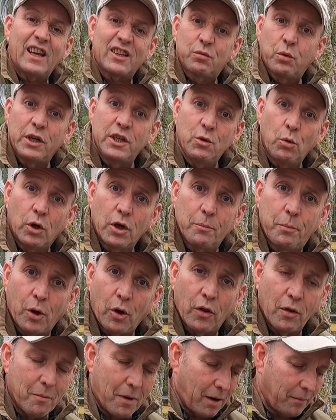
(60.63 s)
that's when you want to
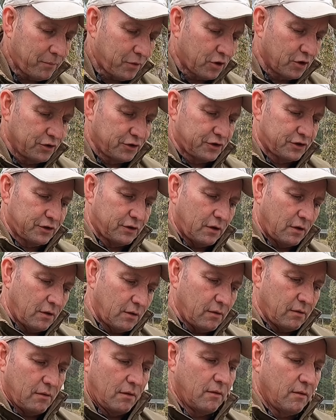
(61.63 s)
pot them up because
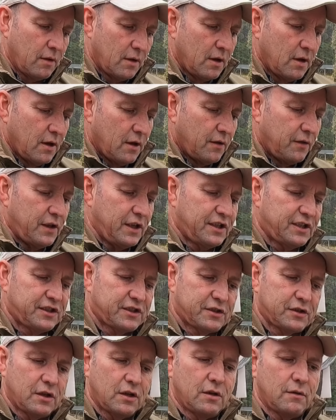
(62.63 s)

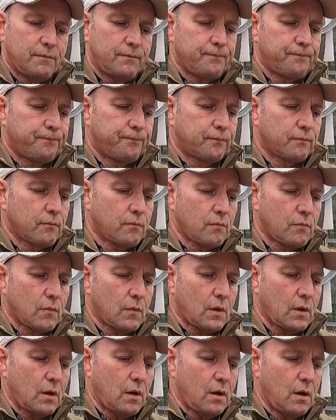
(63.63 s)
this
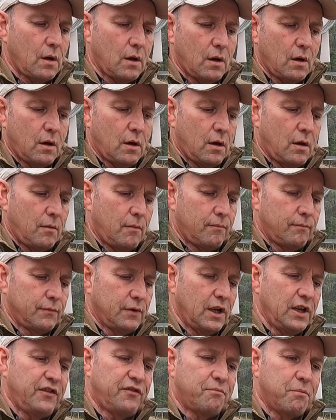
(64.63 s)
uh,
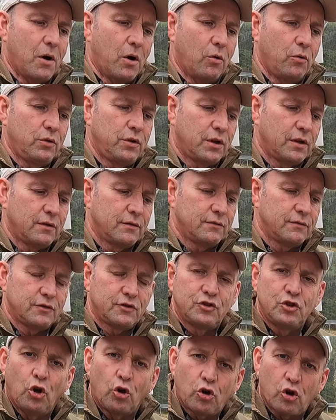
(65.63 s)
leaf mould
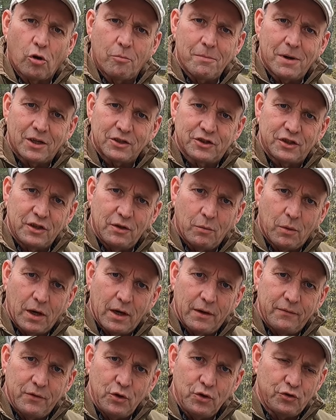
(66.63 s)
not got much in the
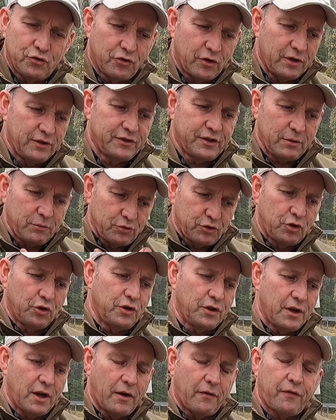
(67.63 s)
way of nutrients. It was
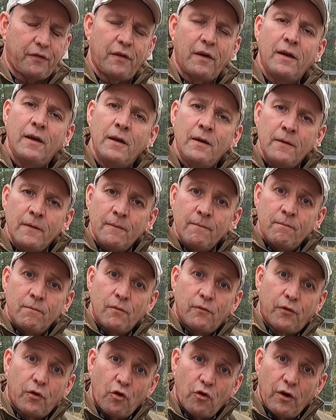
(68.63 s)
good enough
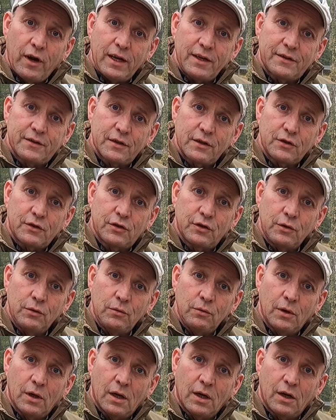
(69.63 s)
for it
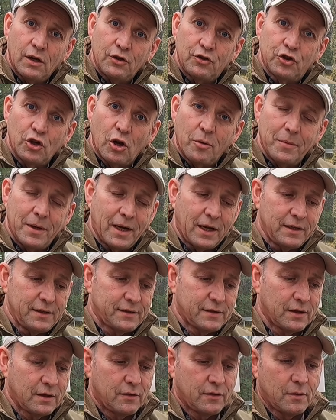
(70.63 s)
to uh,
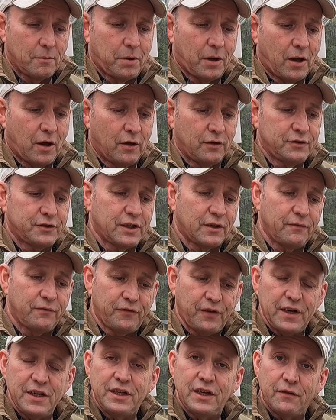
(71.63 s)
germinate the plants and
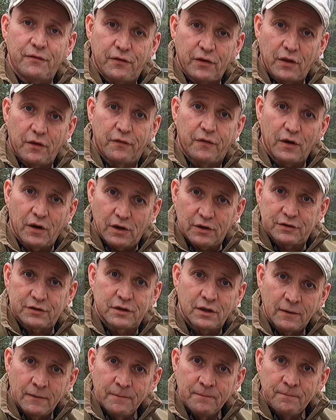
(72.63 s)
feed it for the first